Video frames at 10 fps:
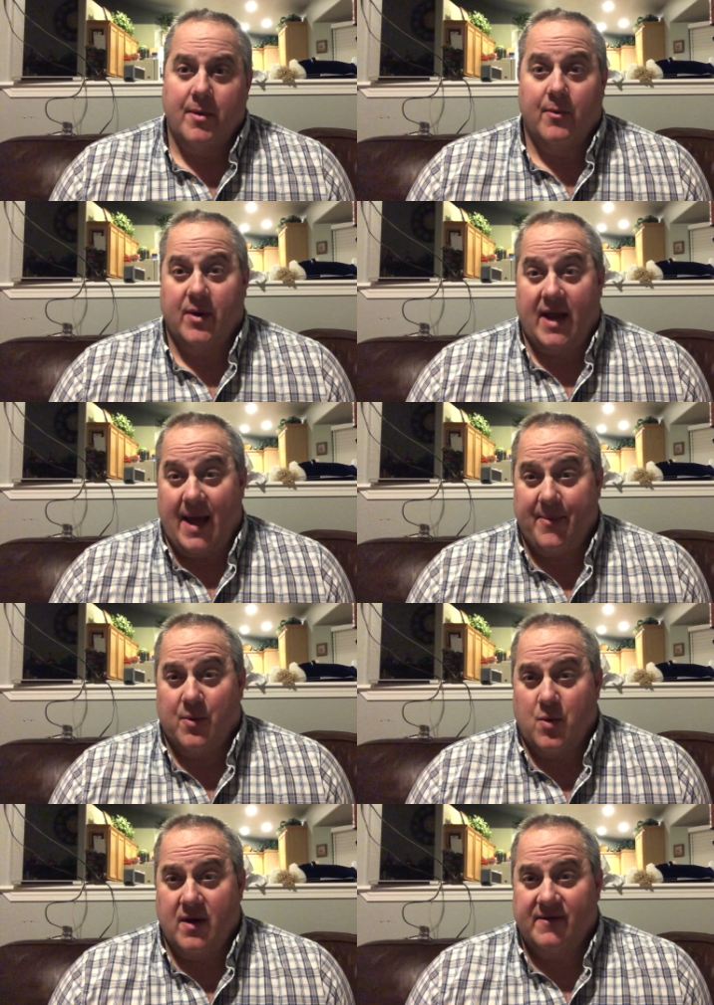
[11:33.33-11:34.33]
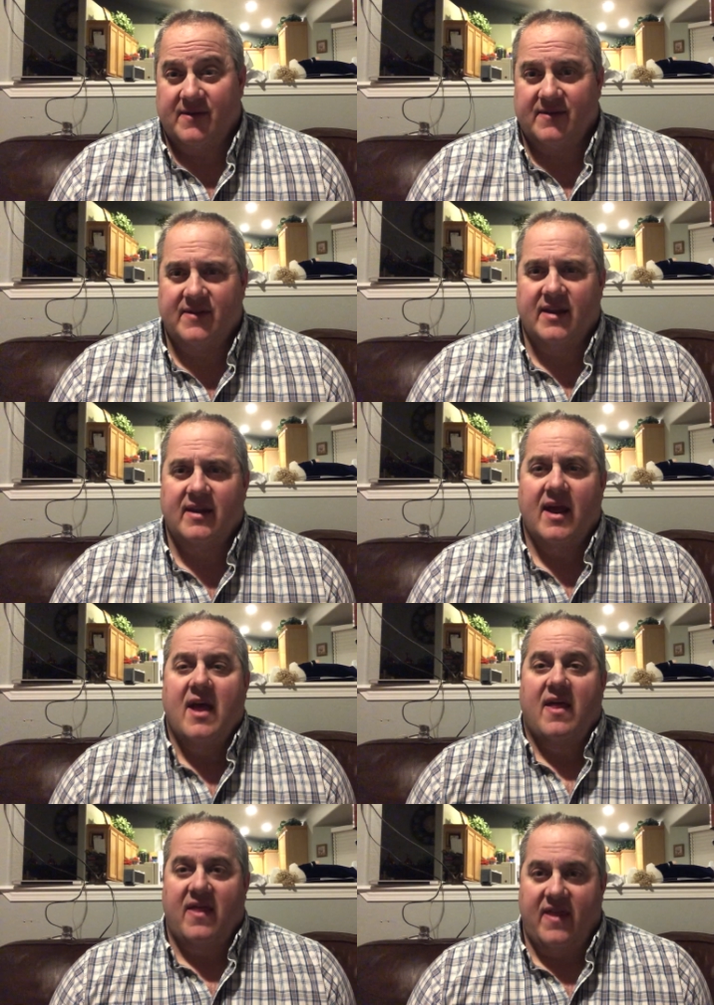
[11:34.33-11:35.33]
But what happened was is that
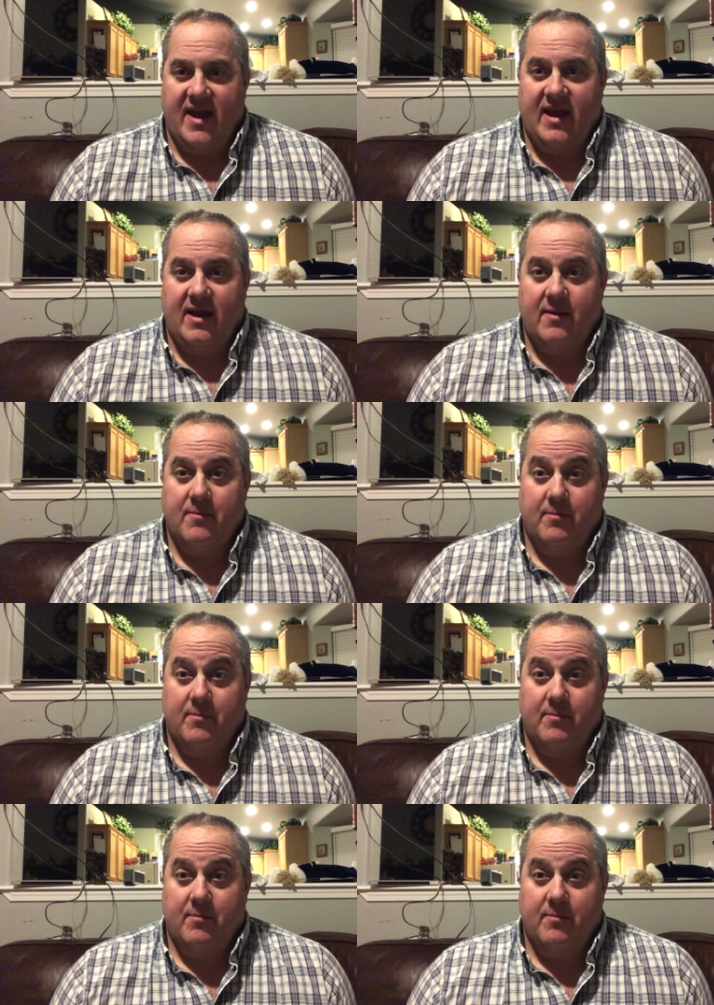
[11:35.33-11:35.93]
they,